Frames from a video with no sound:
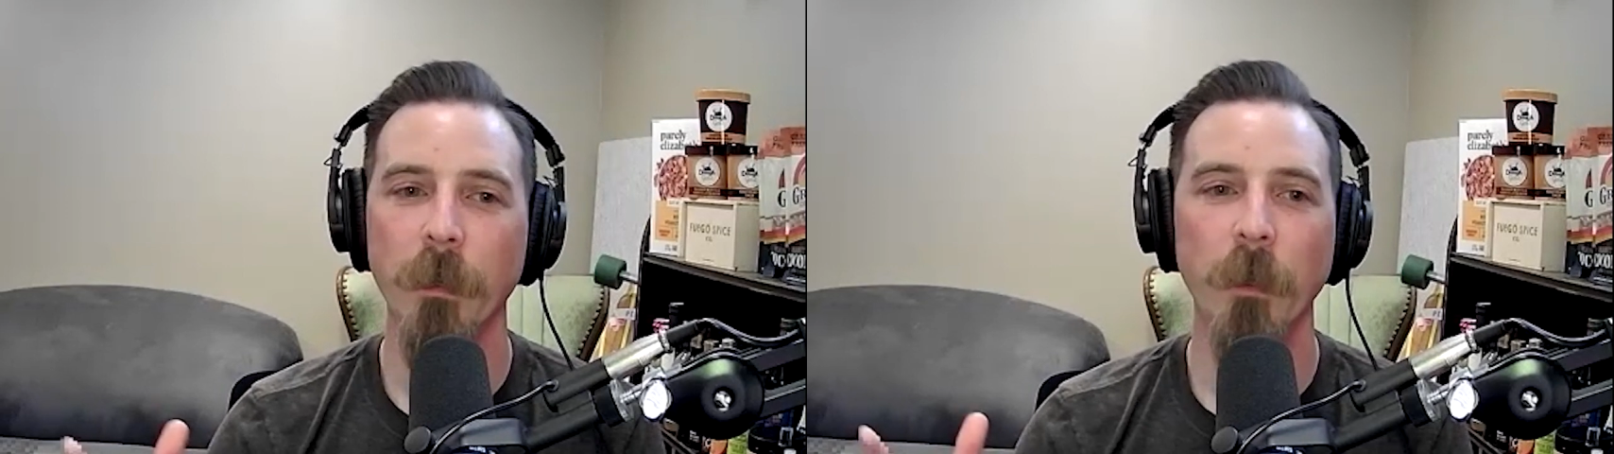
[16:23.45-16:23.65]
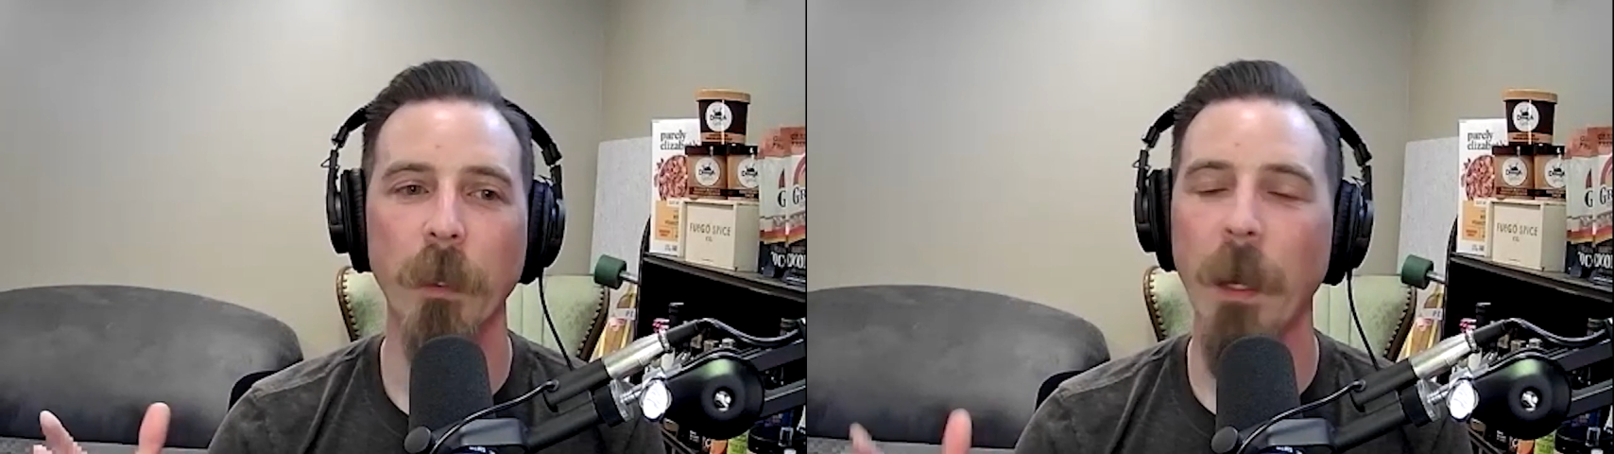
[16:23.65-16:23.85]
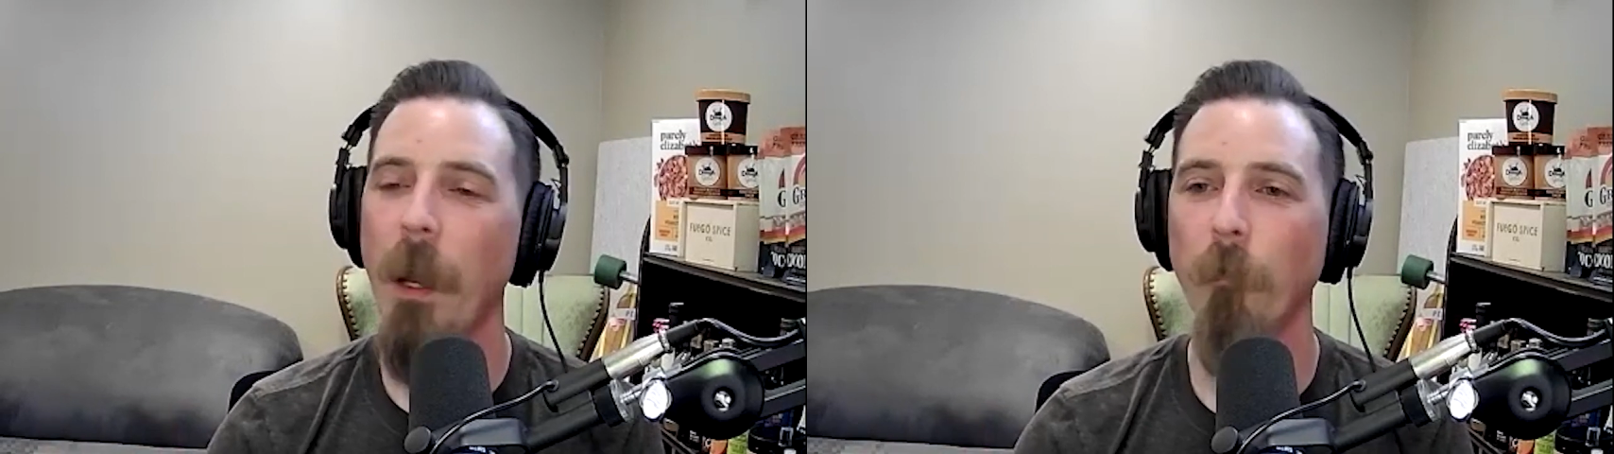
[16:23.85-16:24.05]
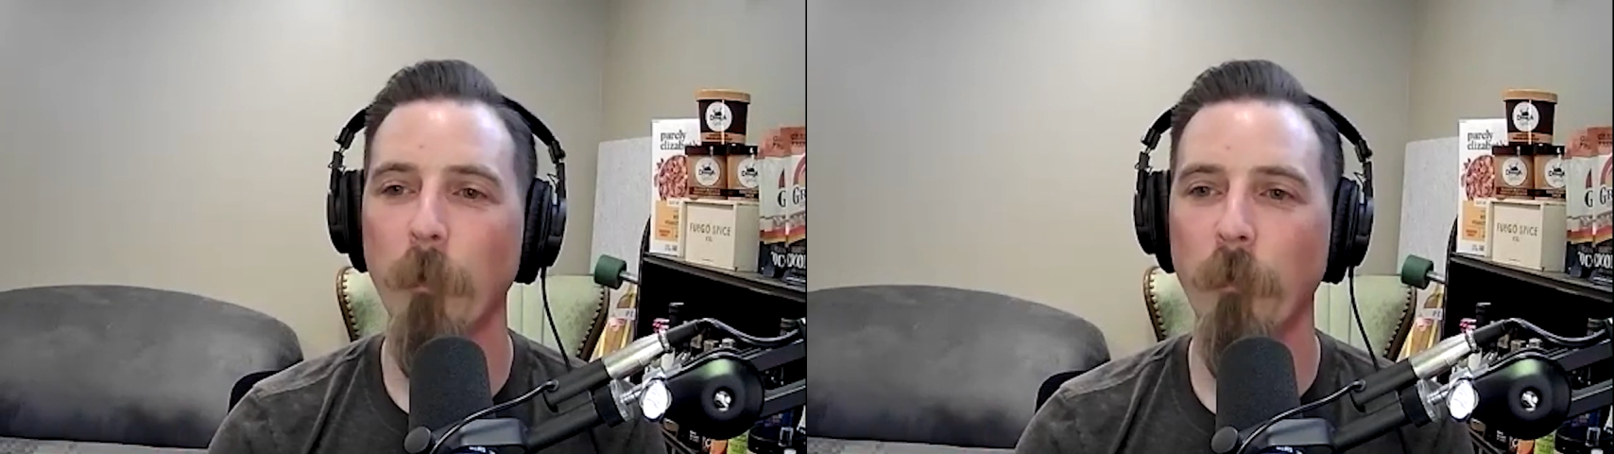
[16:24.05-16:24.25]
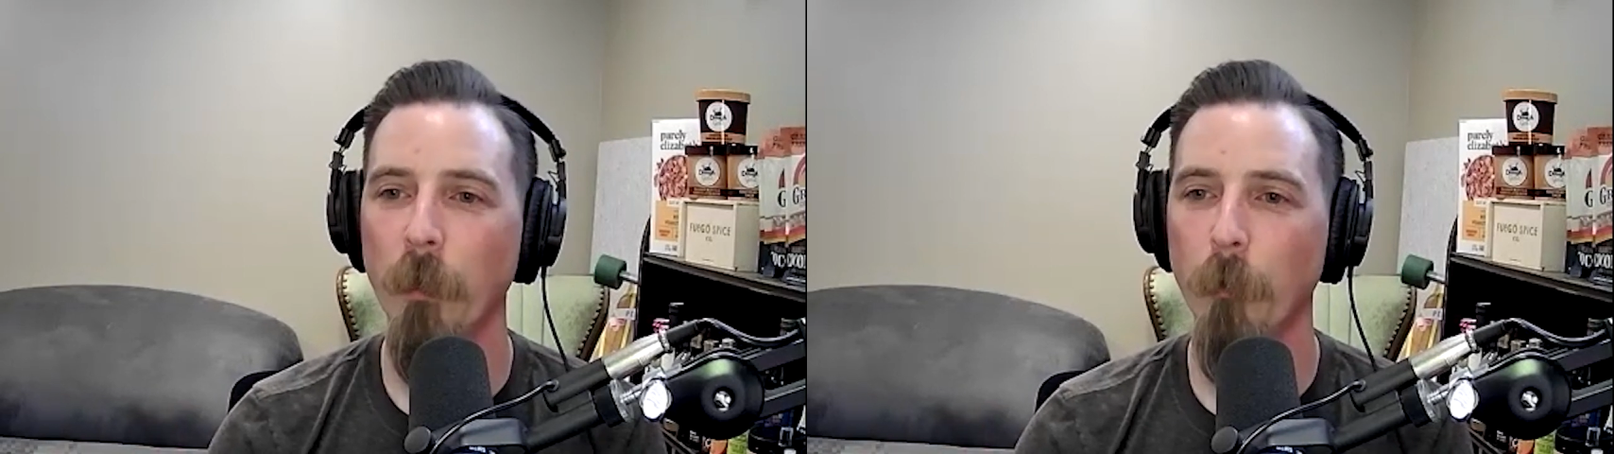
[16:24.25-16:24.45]
you can have them
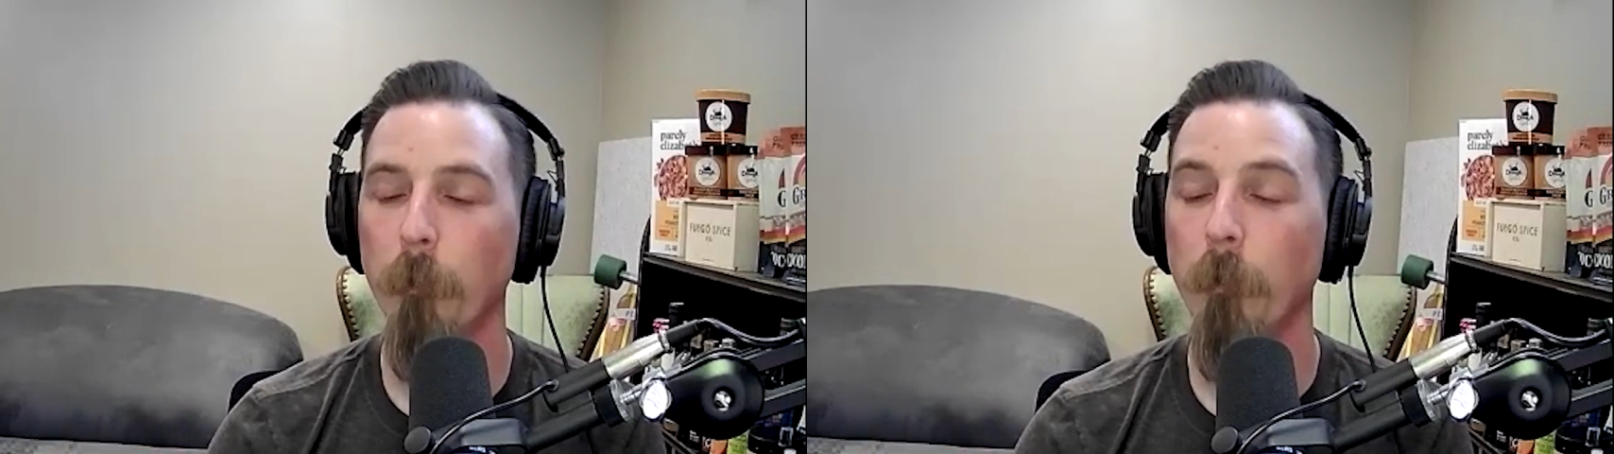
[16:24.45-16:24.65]
available.